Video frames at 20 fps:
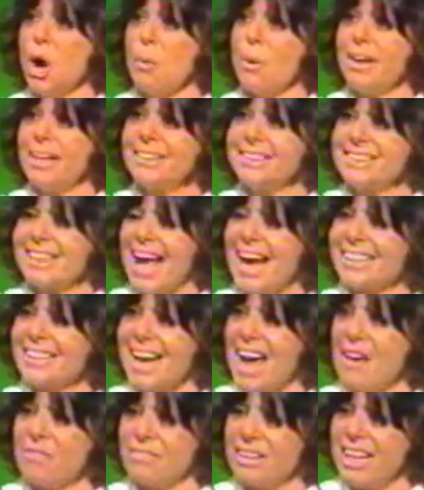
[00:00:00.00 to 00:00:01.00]
know what it's
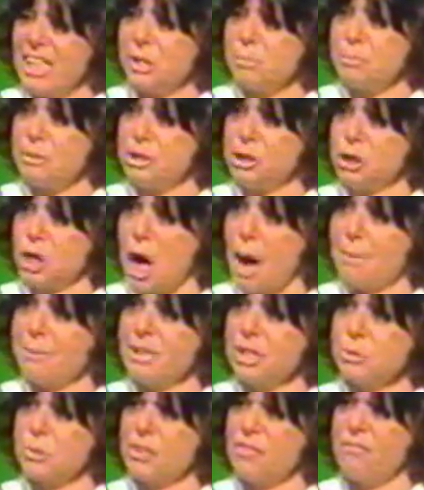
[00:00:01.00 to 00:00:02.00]
like to have lace
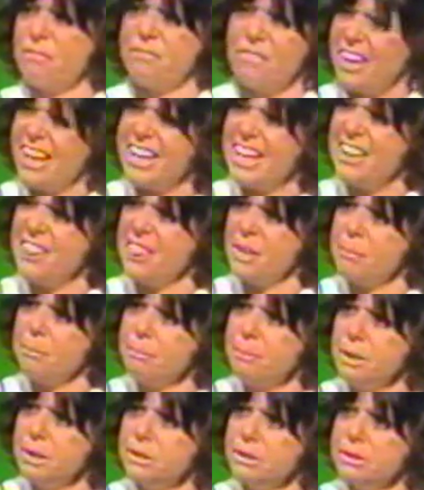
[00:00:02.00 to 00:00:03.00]
pajamas with feet in them?